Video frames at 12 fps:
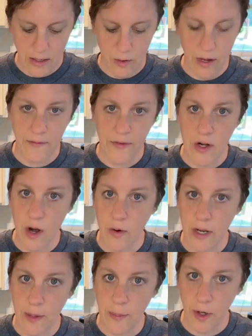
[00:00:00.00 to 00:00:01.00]
So if you
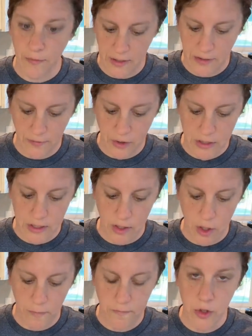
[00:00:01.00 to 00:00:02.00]
don't get a perfect
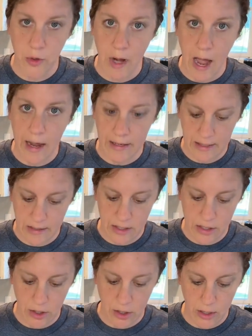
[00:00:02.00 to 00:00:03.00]
first loaf, do not
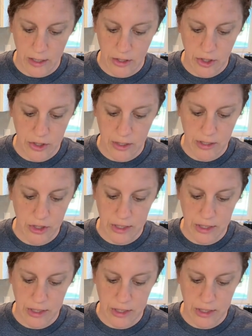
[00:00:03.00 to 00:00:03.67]
get discouraged.